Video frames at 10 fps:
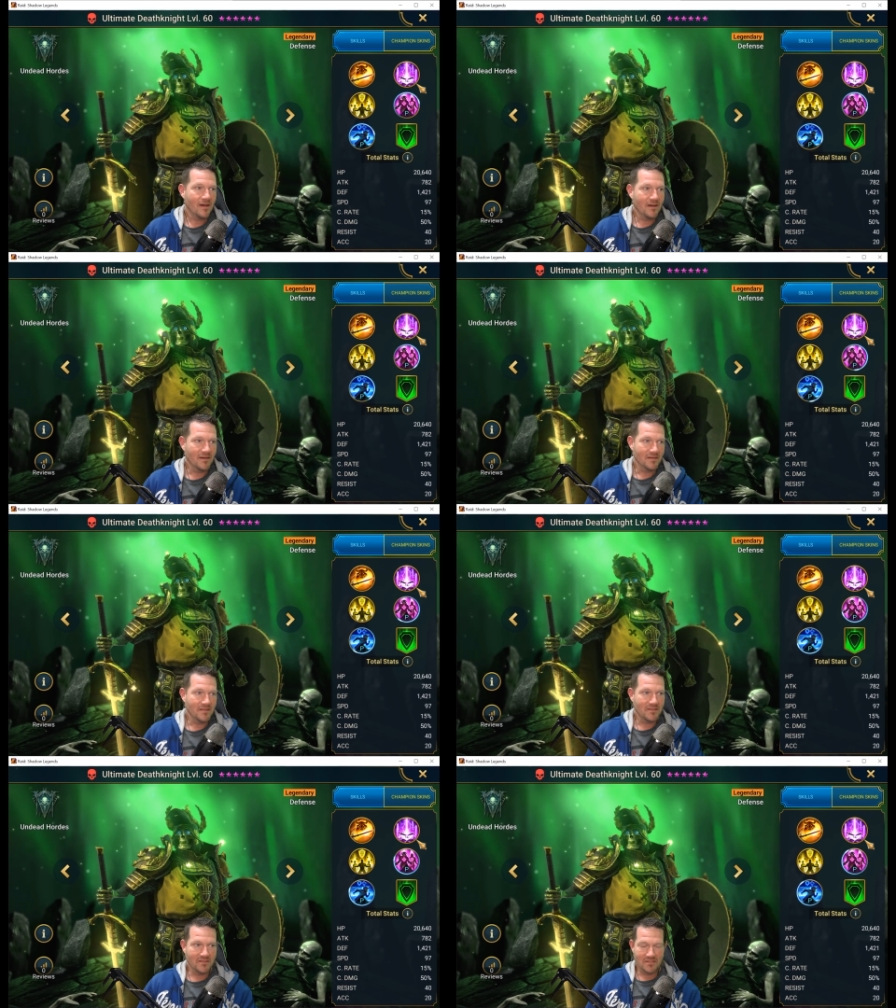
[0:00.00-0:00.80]
Uh,
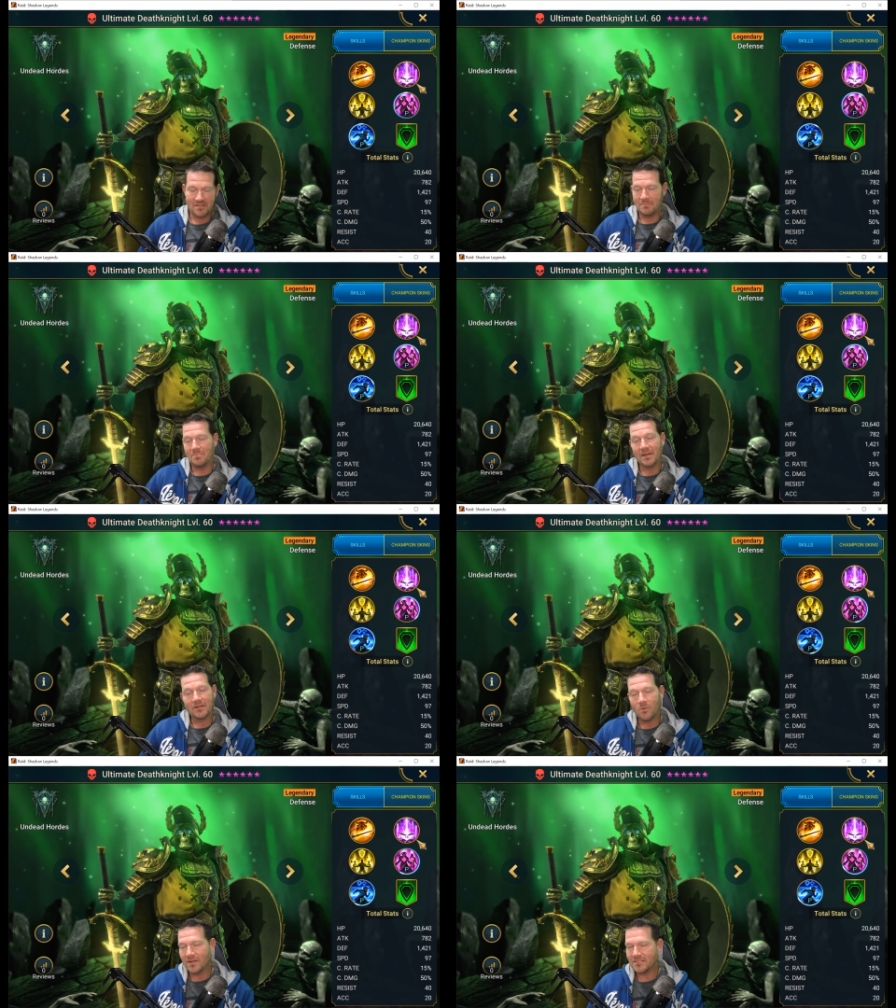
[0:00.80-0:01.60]
the
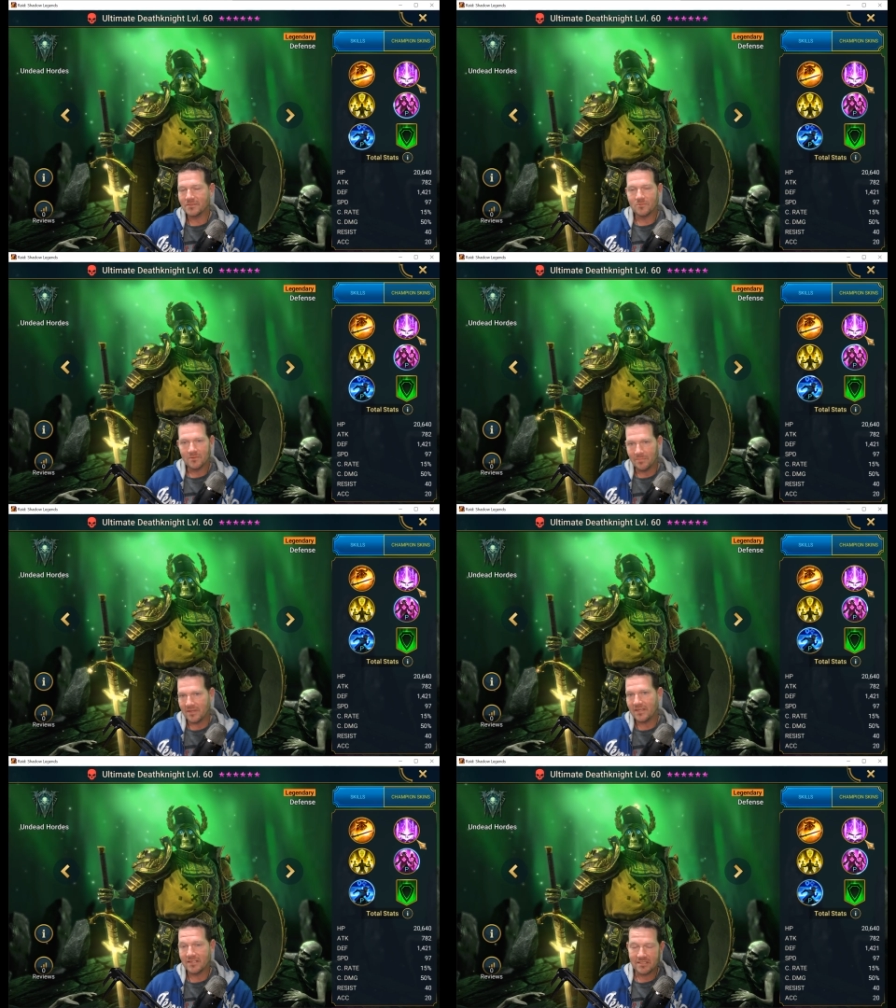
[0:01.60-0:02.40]
big question will
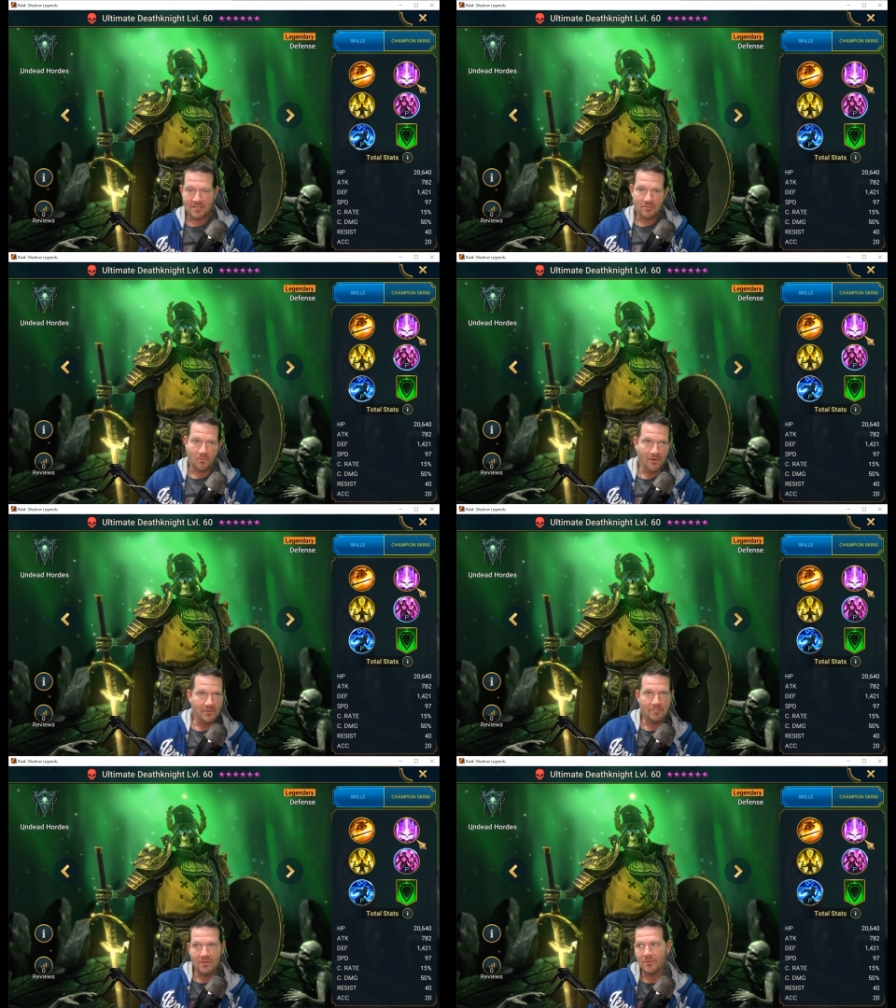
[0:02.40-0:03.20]
be is he
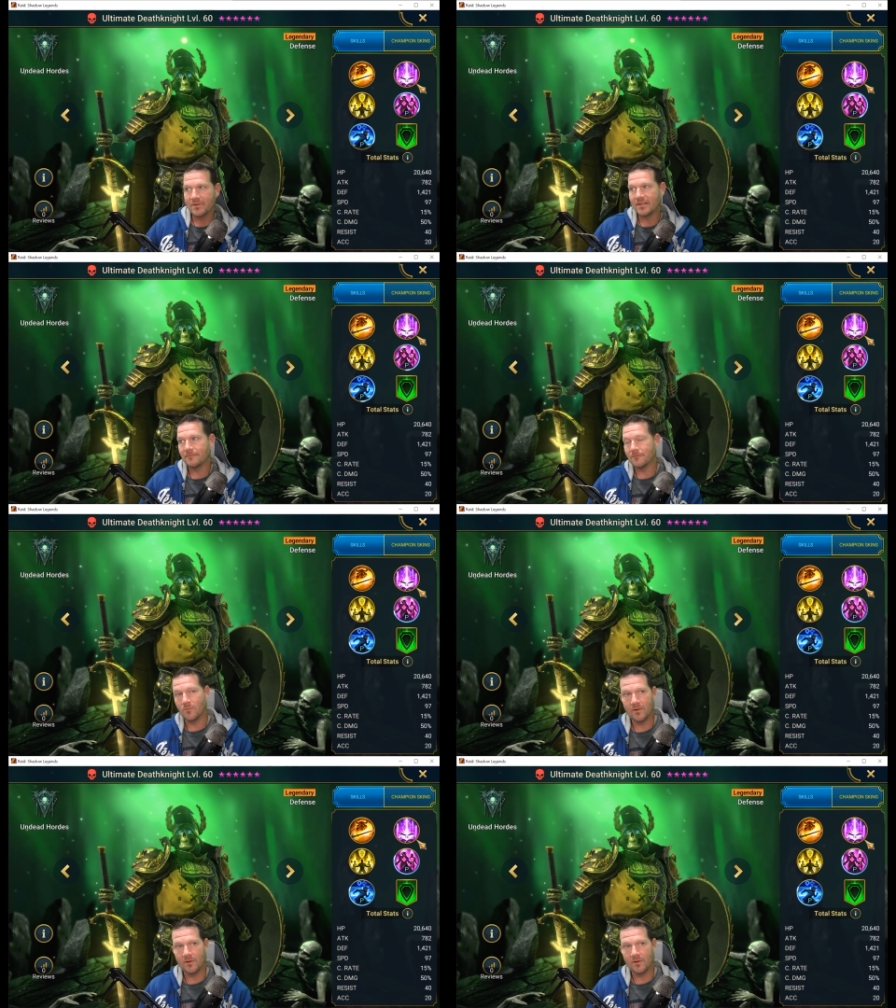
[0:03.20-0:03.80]
worth building